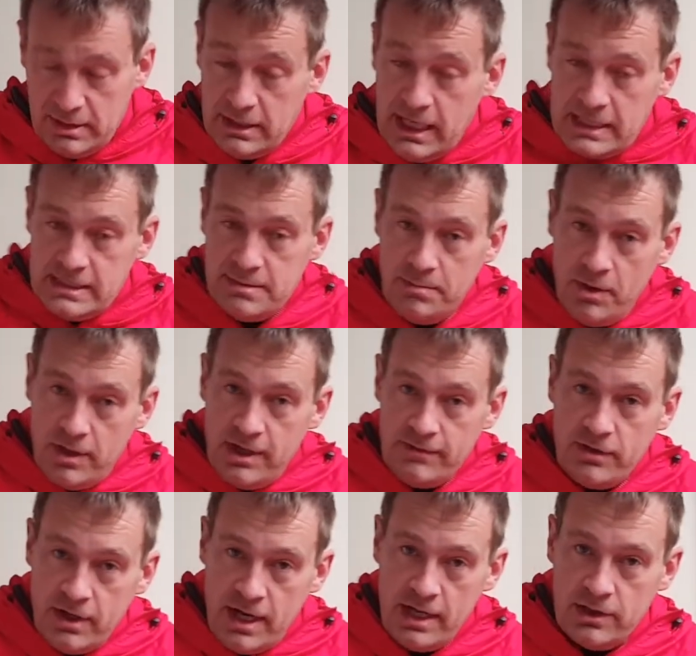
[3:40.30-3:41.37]
against the body I've
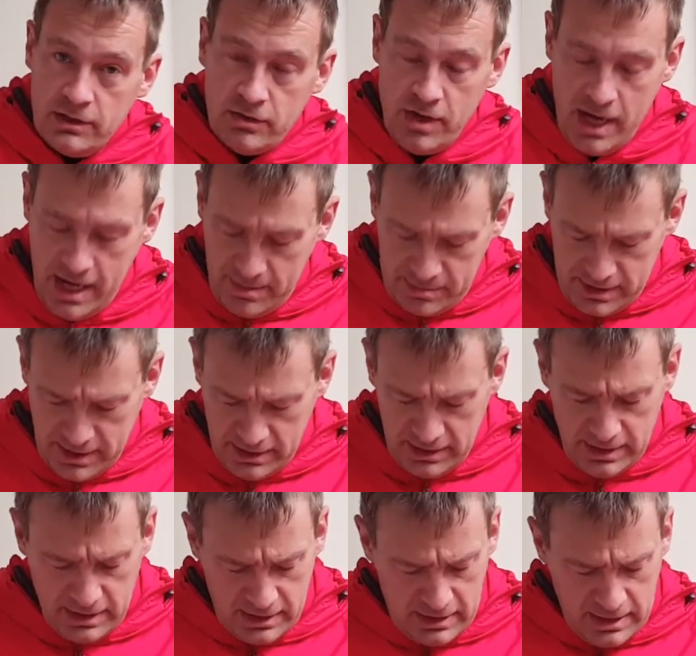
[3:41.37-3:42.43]
got 100 grams, and
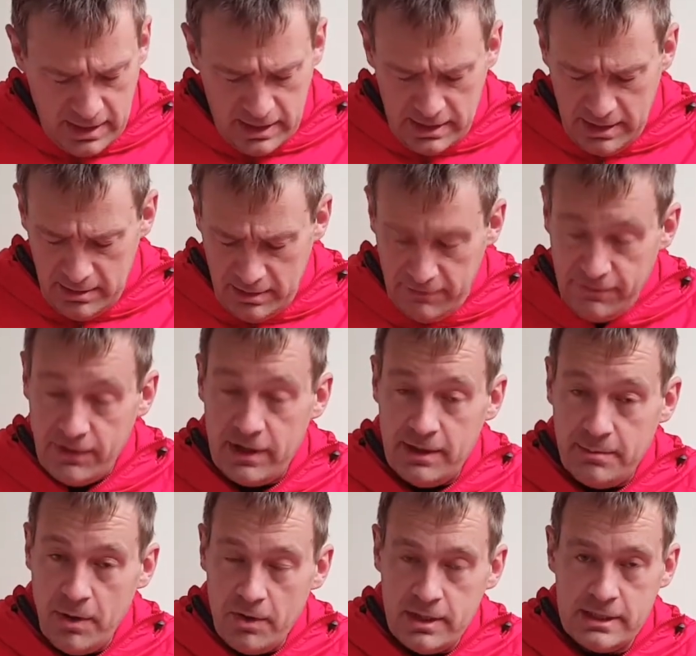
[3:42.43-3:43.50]
then in front
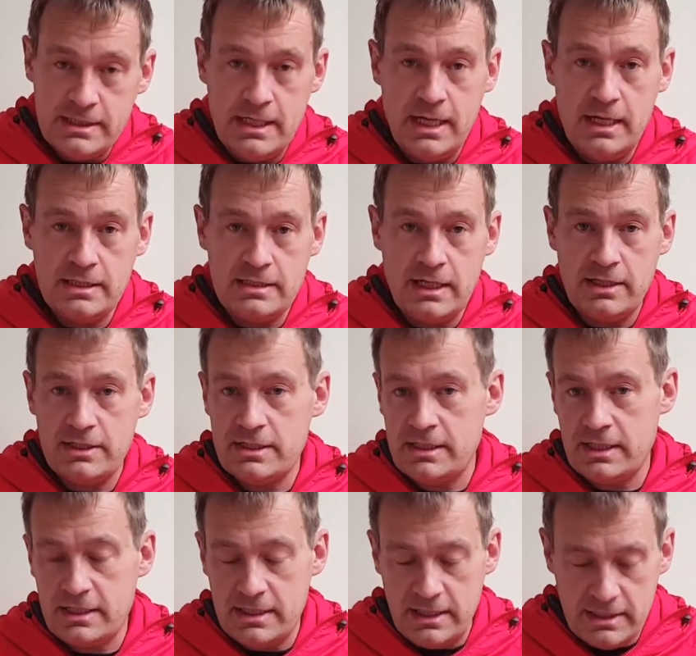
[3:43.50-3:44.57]
of the pockets here it's another
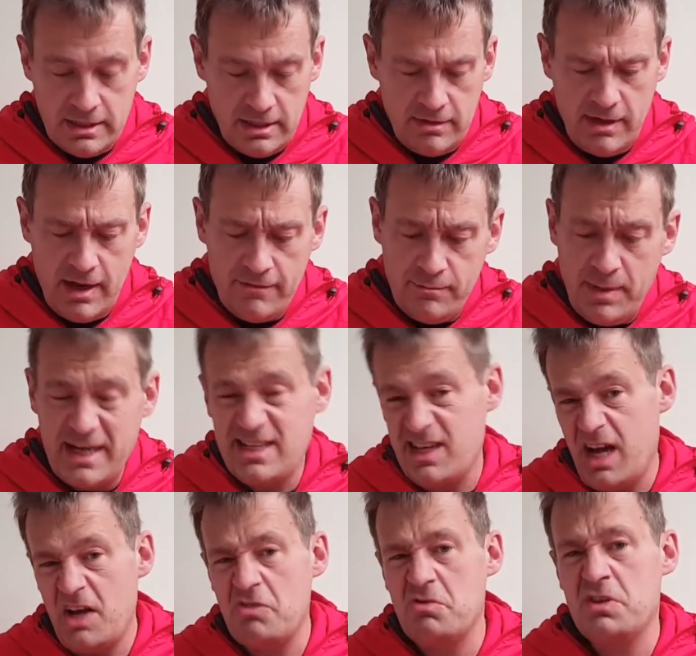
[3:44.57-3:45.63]
60, so you have
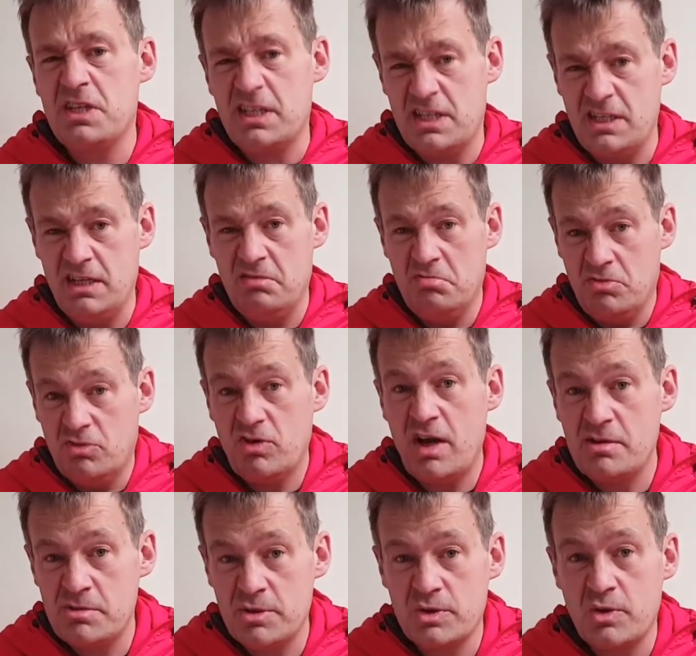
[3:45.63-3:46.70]
basically 160
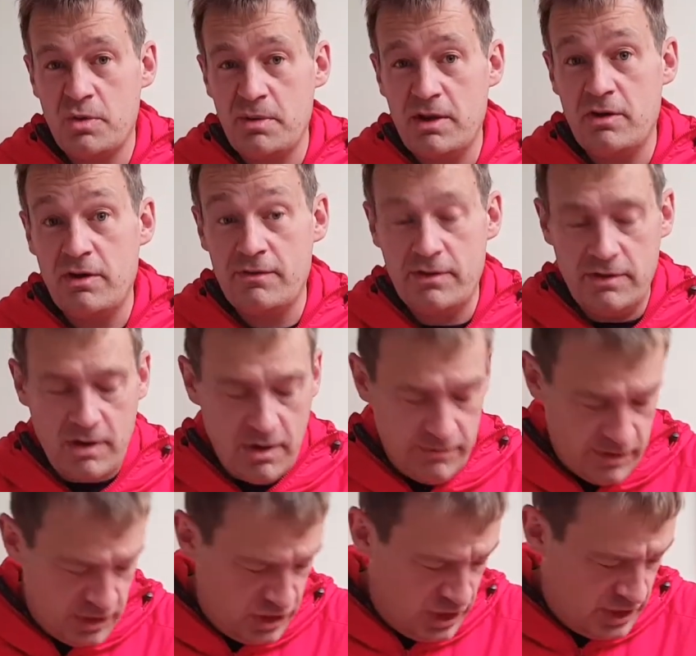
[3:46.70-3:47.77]
grams per square meter
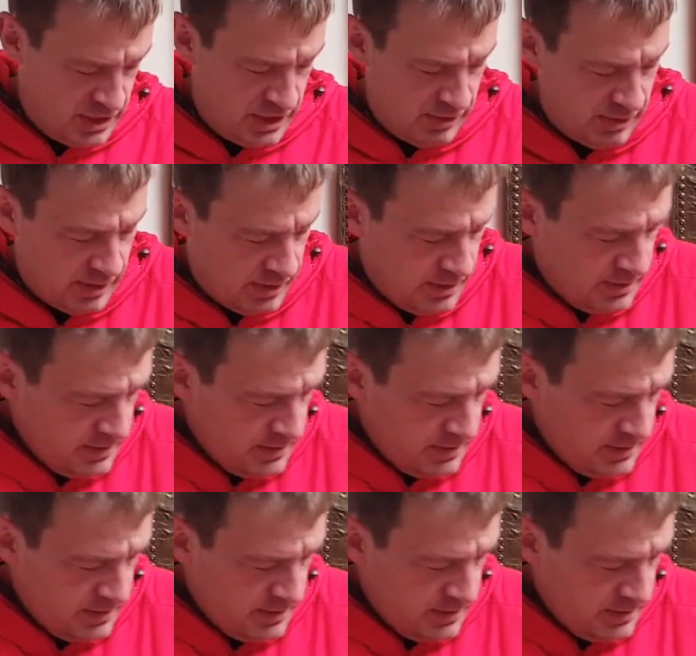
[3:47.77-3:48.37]
over your chest area